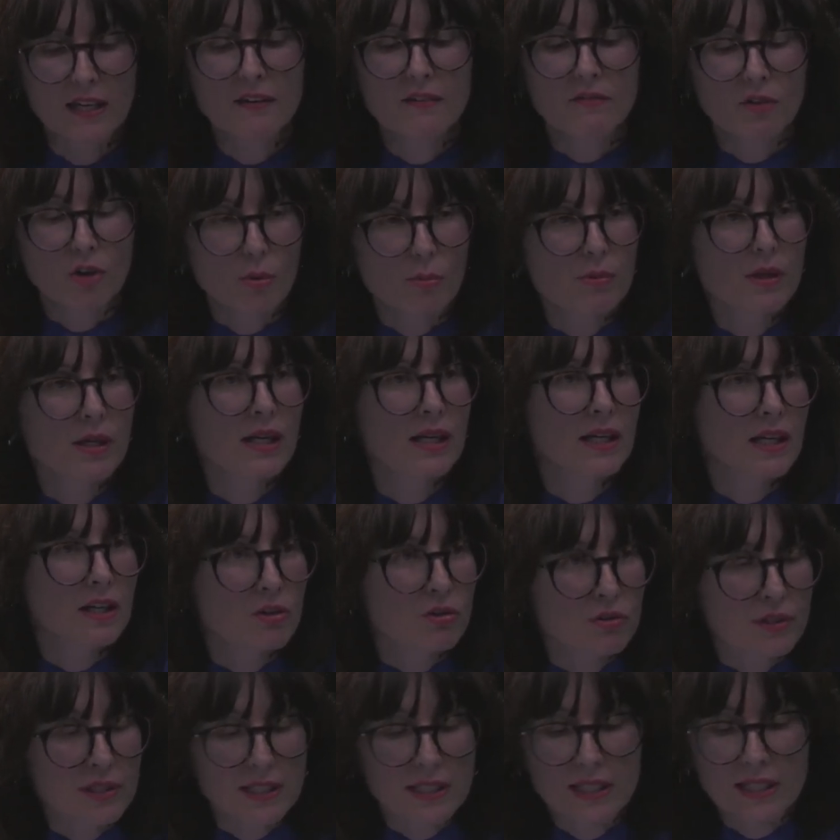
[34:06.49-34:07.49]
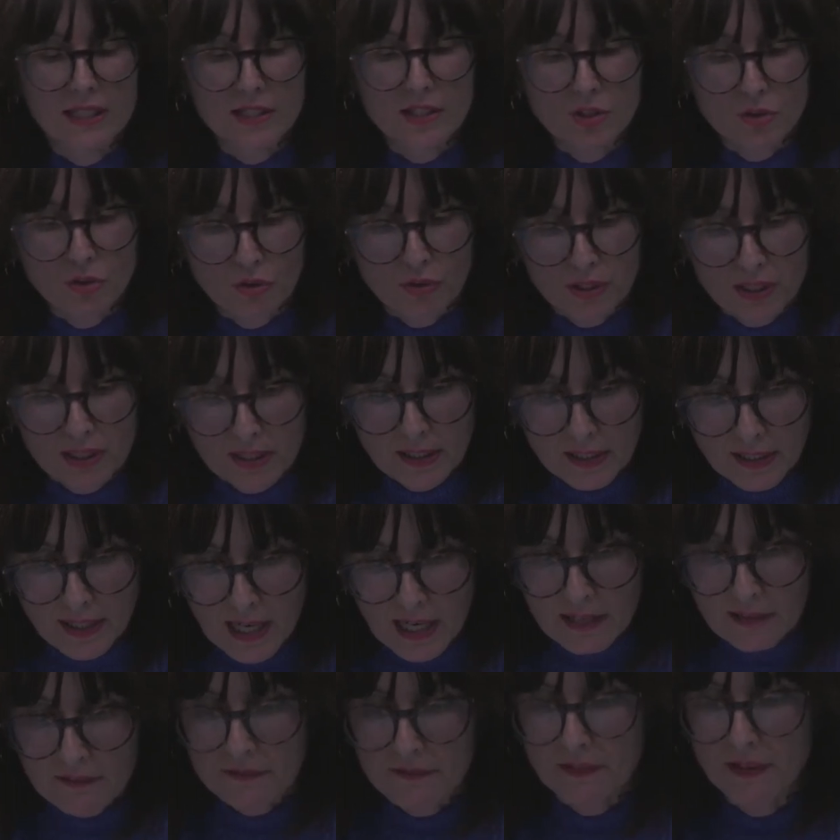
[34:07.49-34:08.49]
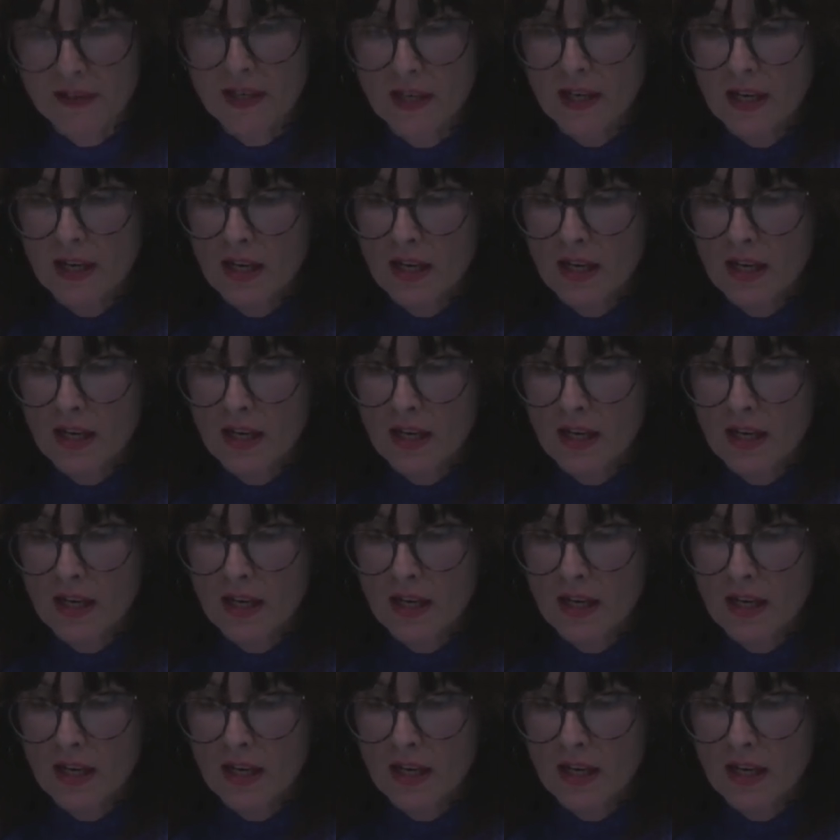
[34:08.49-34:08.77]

from concrete historical life.